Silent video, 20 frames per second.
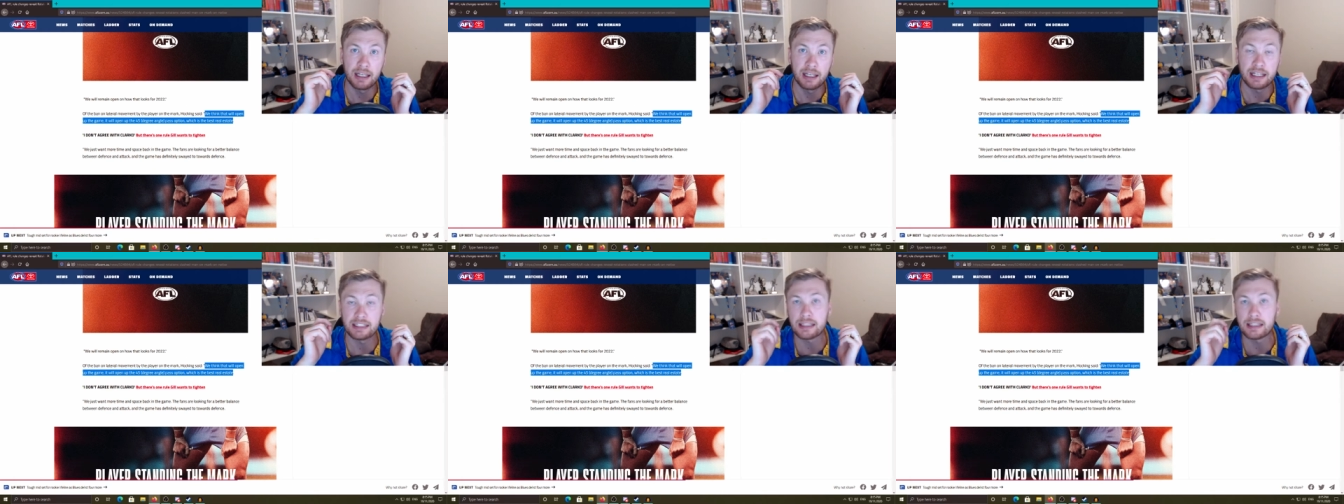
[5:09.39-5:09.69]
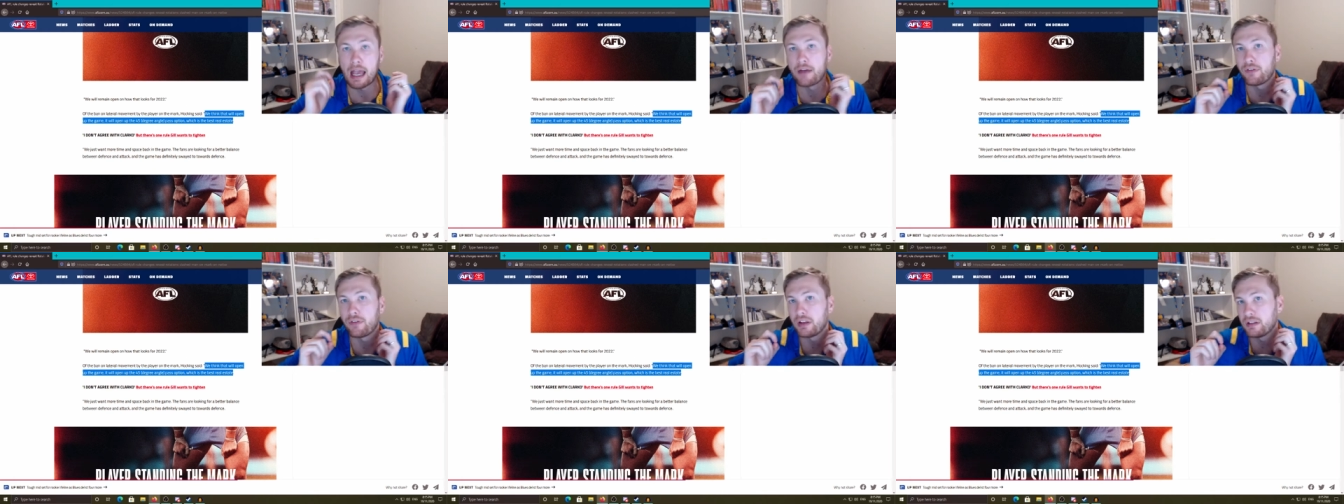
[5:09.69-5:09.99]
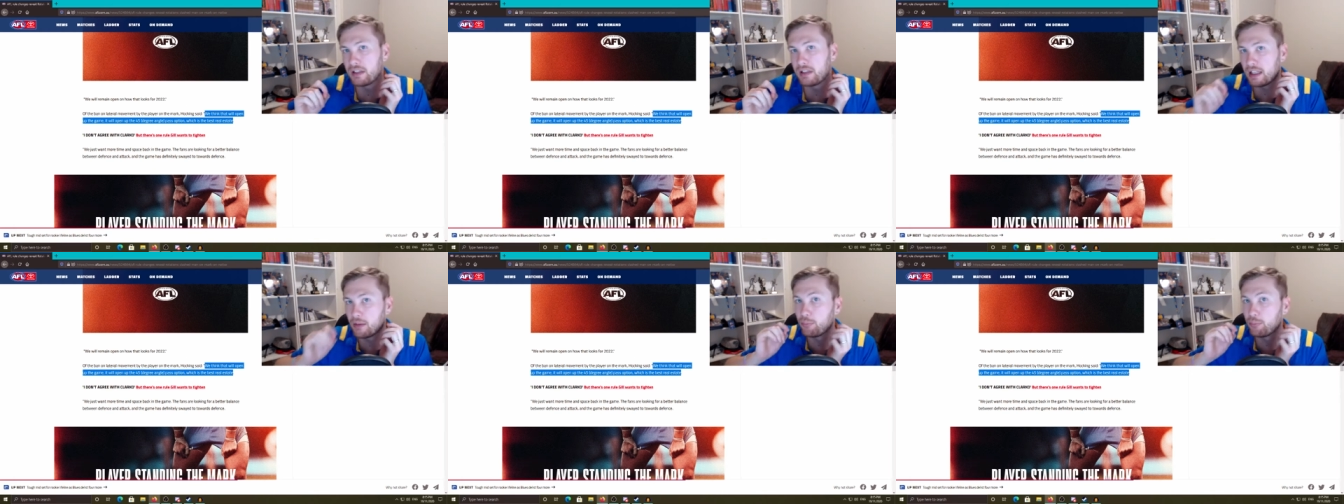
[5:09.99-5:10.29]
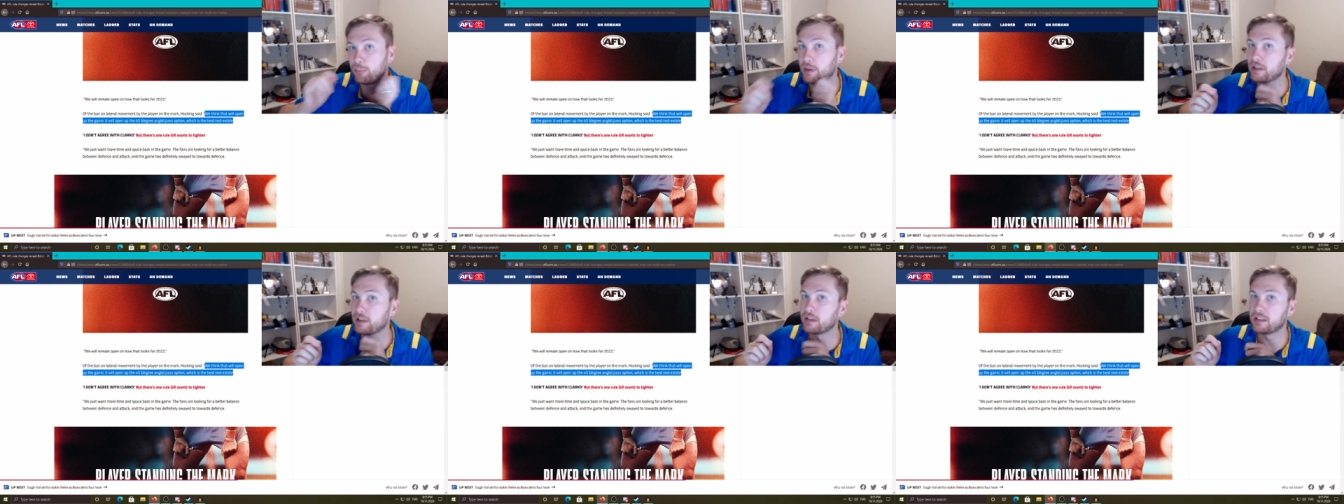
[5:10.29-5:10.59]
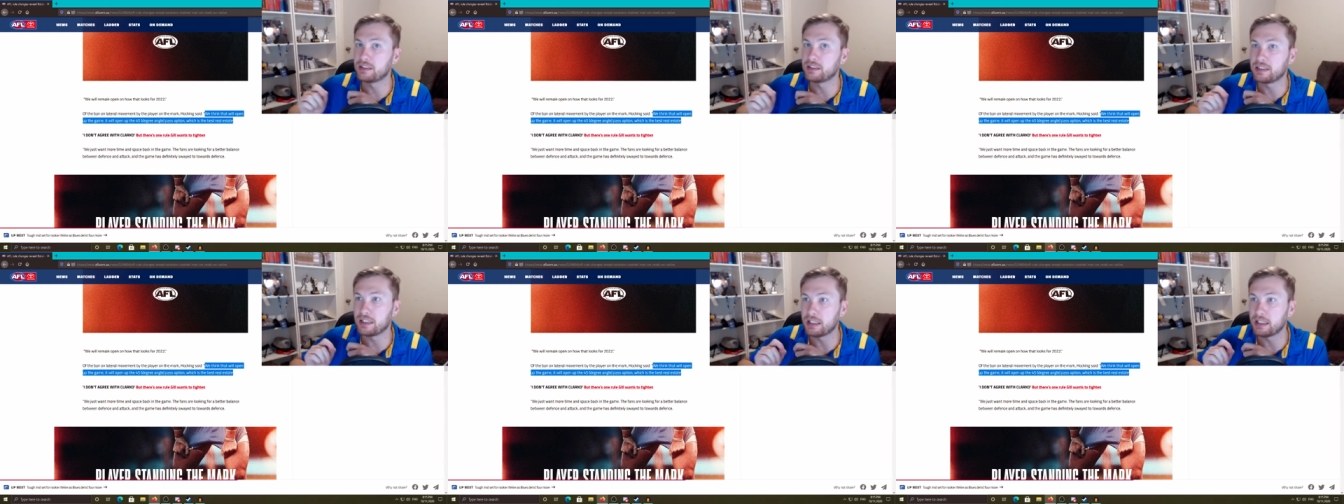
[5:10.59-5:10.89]
is having the
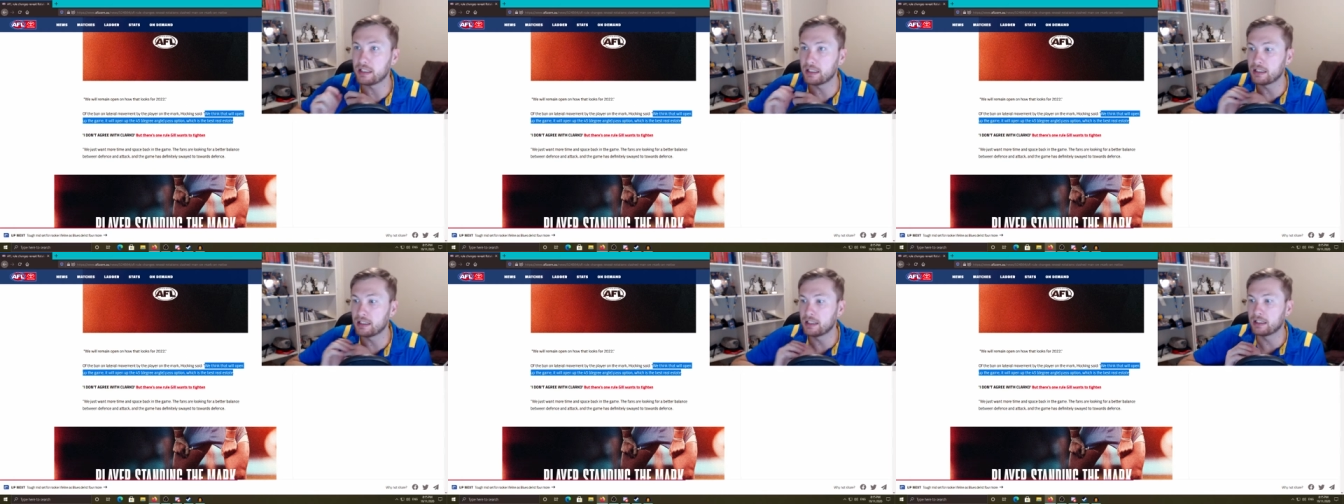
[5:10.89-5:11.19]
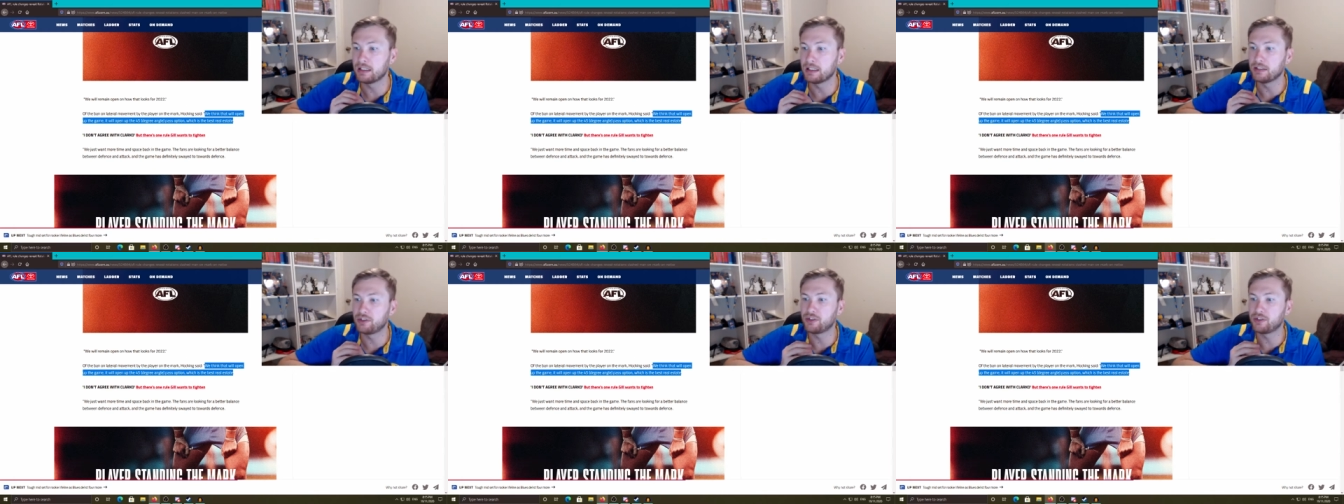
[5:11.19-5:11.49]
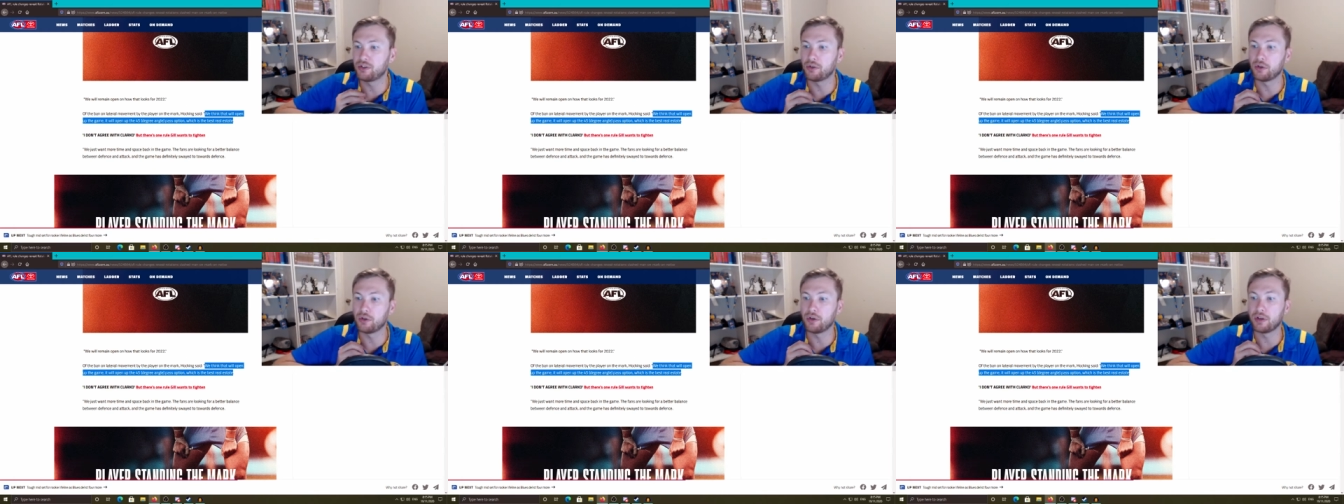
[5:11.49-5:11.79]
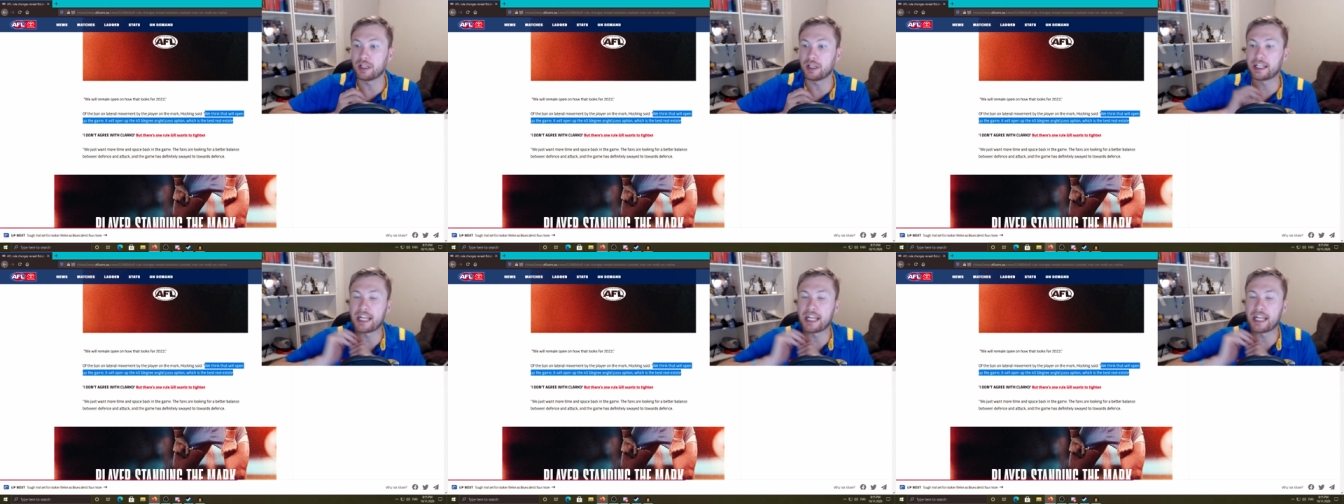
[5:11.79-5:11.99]
ability to